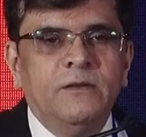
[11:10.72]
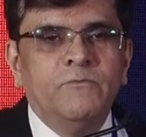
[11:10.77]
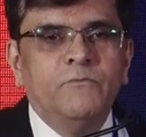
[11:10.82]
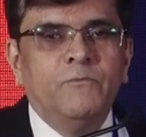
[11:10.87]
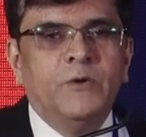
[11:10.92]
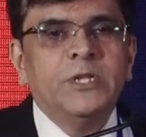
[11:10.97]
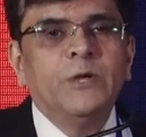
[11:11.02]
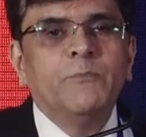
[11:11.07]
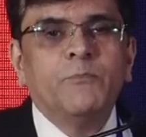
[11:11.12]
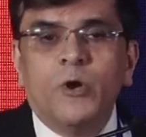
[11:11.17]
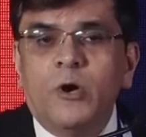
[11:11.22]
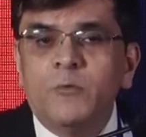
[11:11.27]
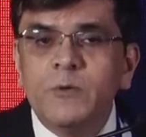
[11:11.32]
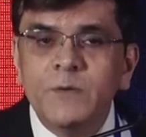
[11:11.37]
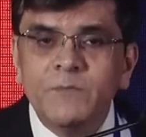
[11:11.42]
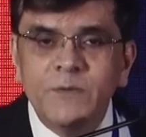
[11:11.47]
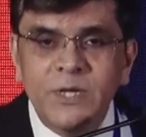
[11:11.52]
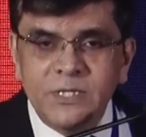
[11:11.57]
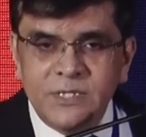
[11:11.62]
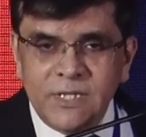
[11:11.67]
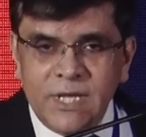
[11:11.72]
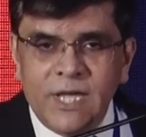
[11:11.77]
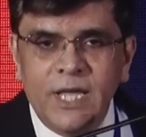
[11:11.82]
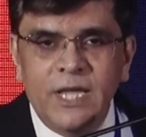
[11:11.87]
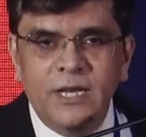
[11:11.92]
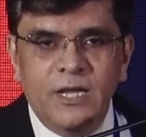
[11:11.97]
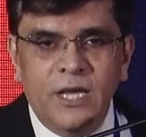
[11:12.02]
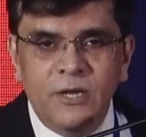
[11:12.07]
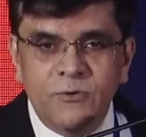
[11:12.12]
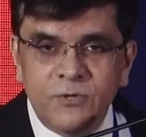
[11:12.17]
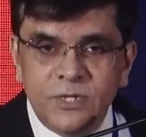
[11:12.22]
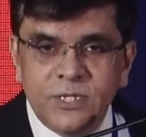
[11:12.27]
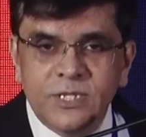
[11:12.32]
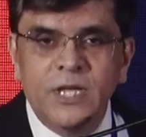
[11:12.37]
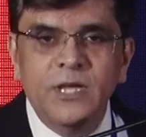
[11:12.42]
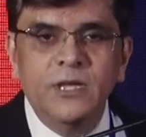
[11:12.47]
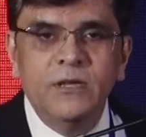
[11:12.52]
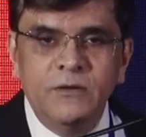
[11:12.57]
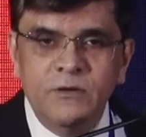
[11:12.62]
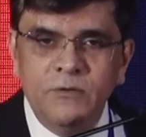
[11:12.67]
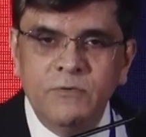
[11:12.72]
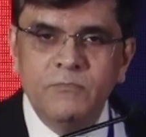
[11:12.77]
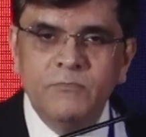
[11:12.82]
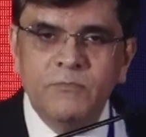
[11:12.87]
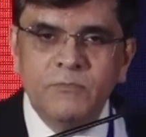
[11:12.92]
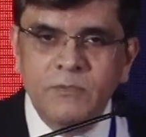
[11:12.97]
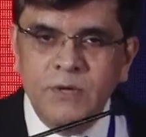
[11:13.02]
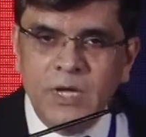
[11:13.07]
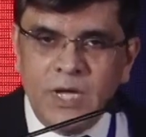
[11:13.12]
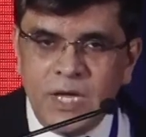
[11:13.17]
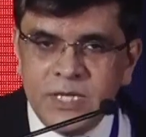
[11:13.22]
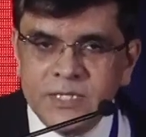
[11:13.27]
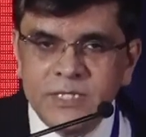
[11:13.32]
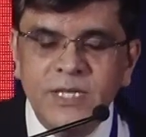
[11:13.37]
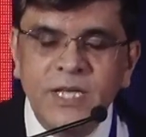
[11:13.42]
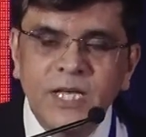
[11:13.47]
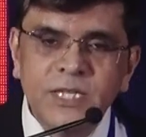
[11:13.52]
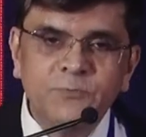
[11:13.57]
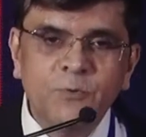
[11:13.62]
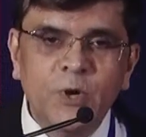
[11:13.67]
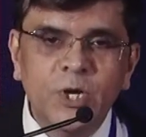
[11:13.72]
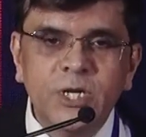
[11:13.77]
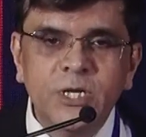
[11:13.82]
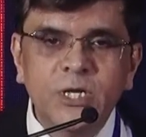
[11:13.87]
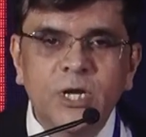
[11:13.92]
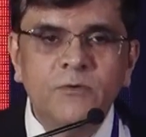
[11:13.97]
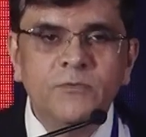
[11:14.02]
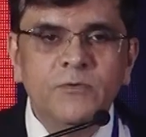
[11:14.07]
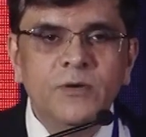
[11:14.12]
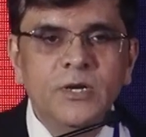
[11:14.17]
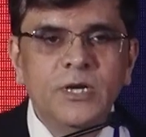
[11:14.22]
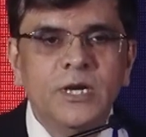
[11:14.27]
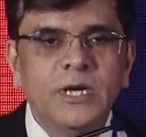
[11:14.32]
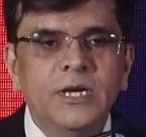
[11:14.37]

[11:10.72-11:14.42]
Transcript: But the problem is, again, I would say, as he has pointed out,